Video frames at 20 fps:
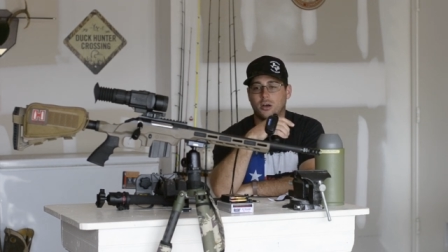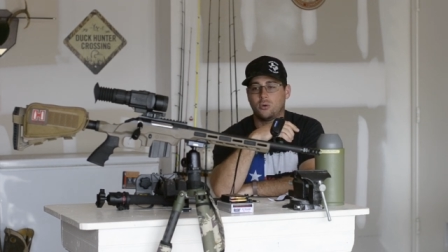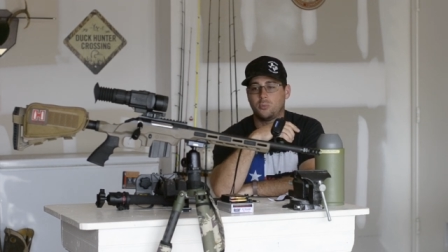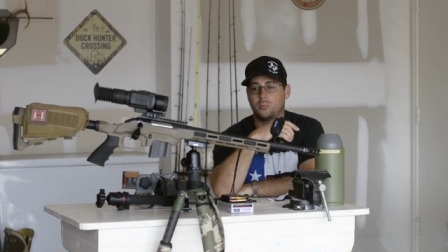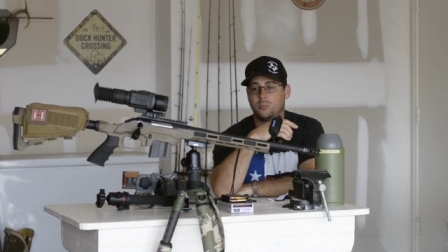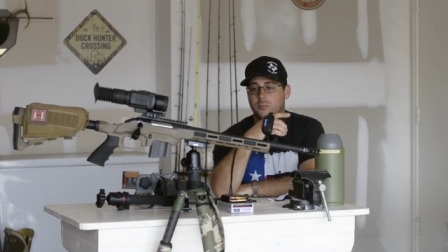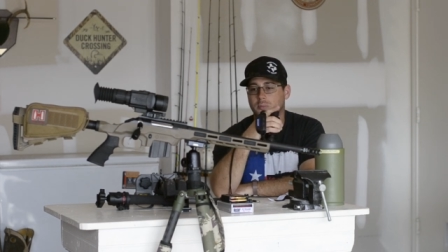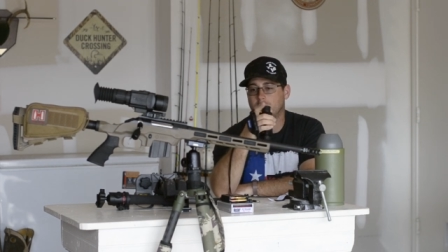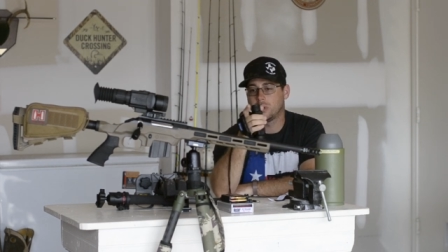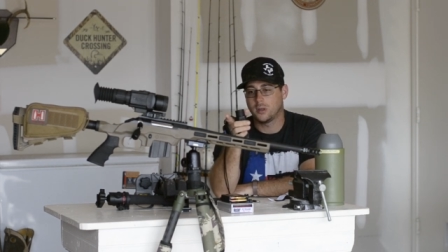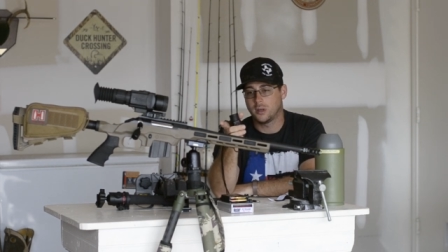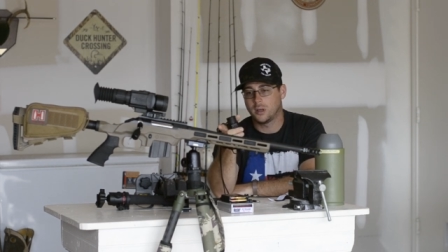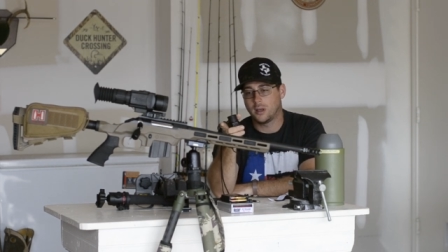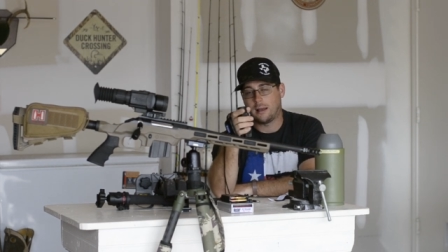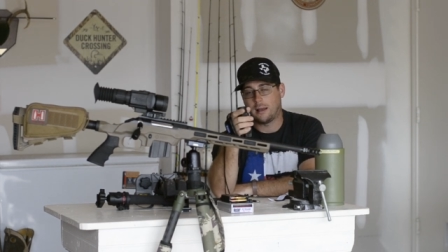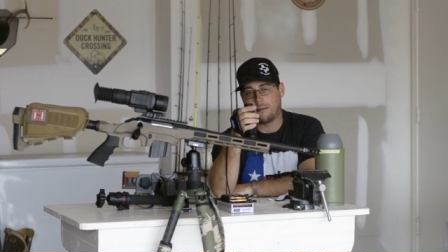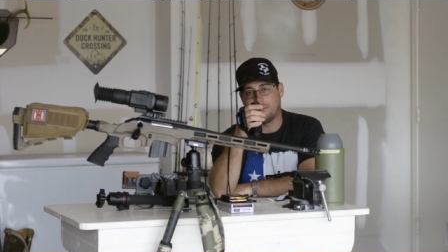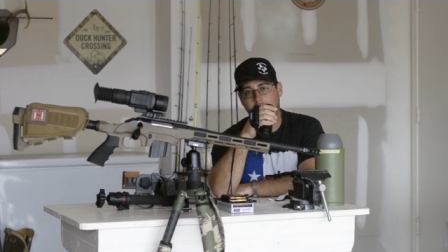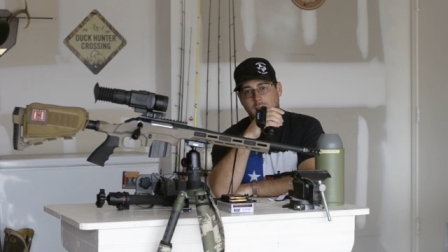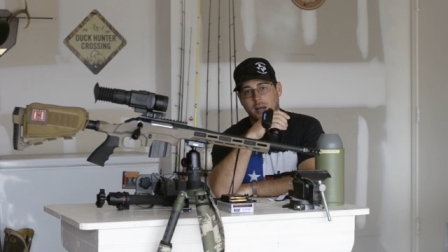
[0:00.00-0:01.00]
I've got a scope.
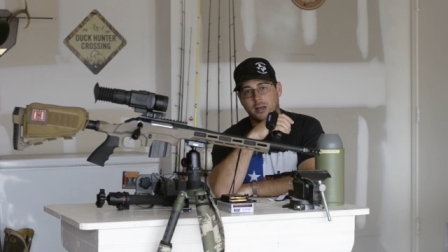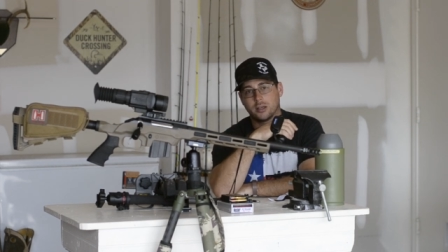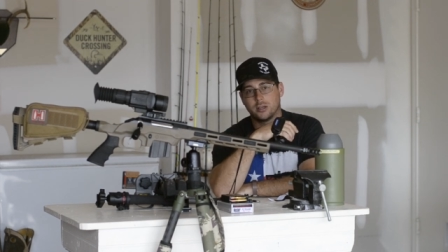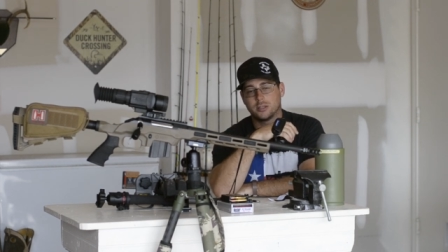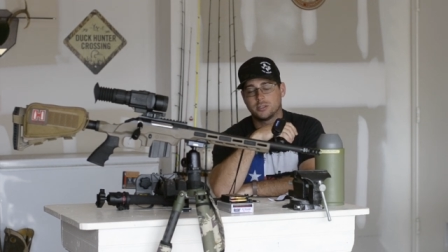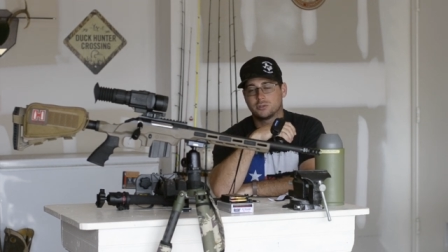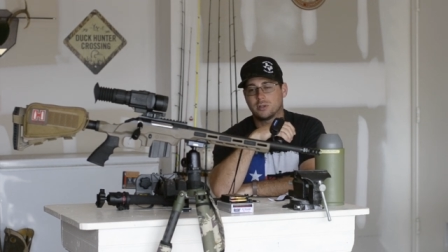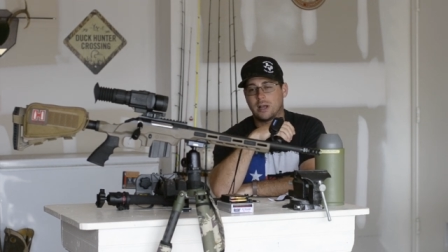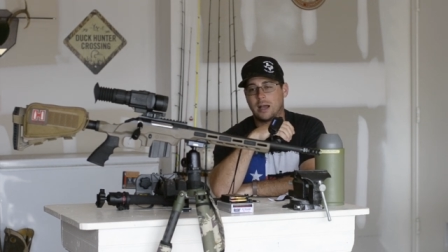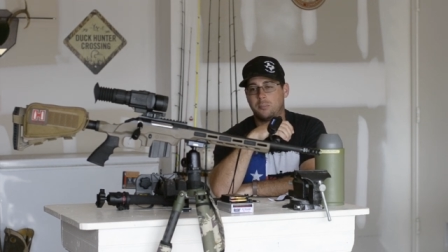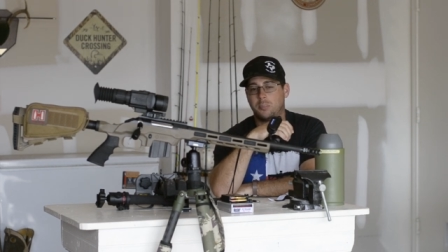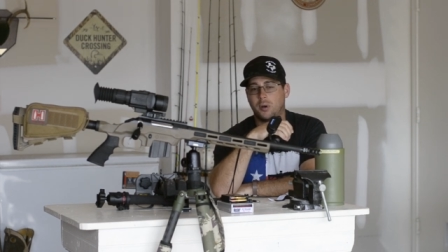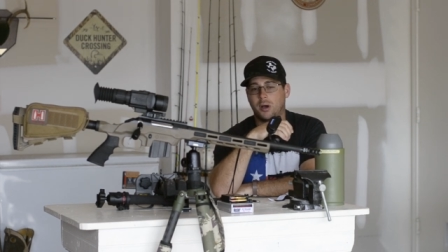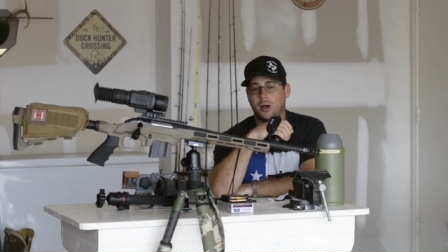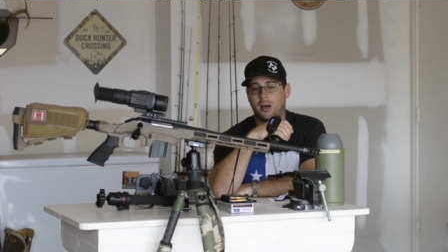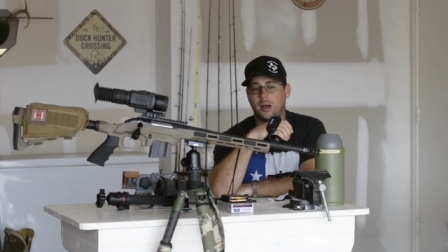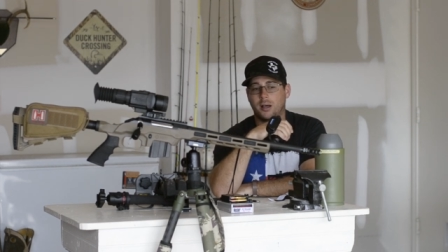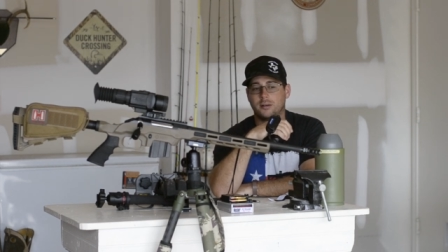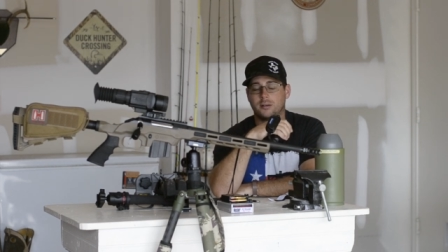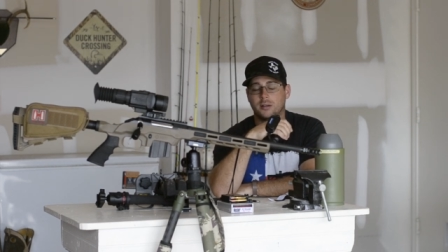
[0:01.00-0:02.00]
I've got a
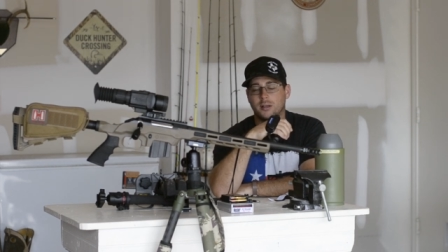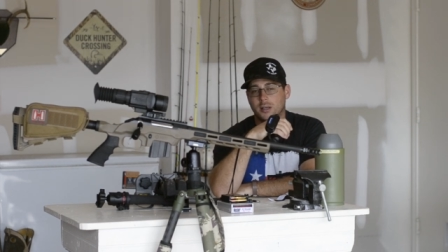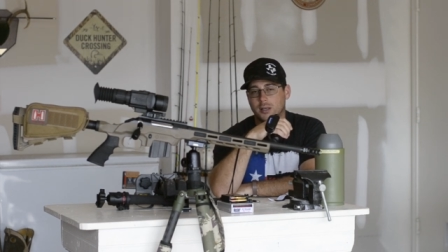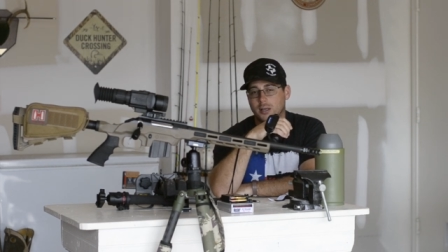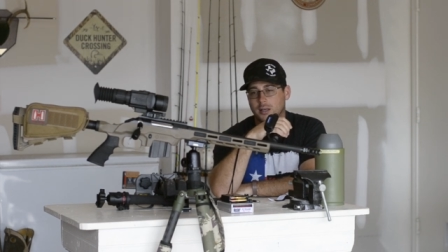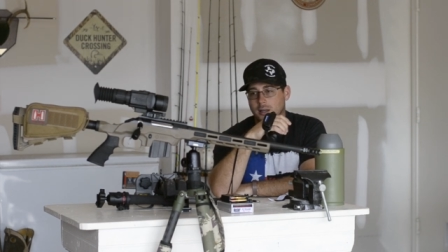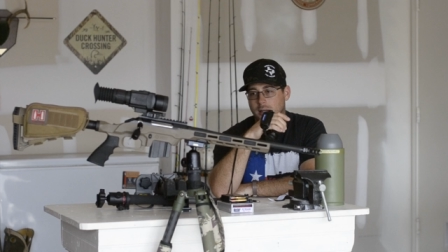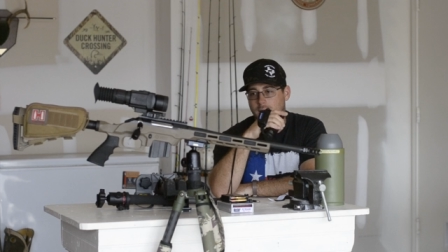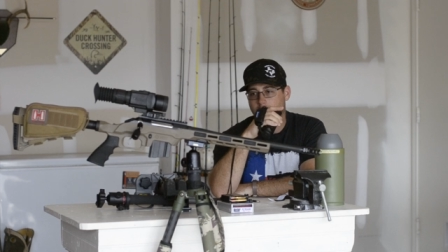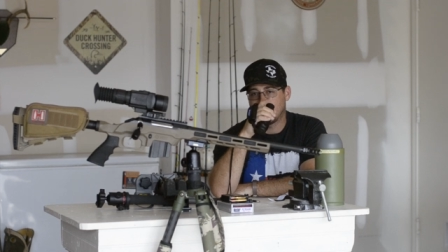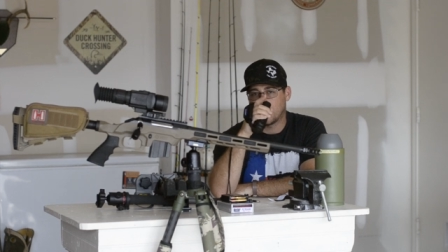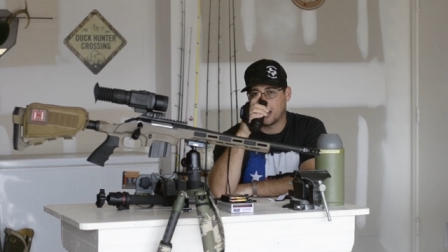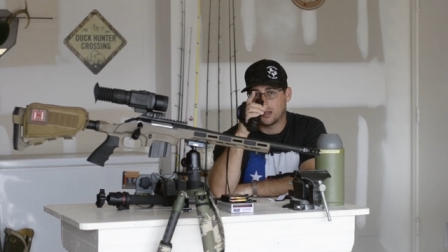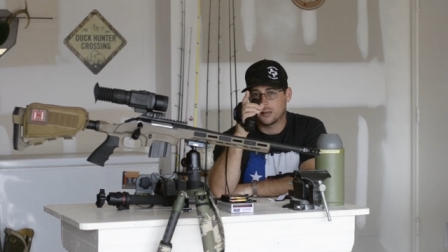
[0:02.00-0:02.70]
good tripod.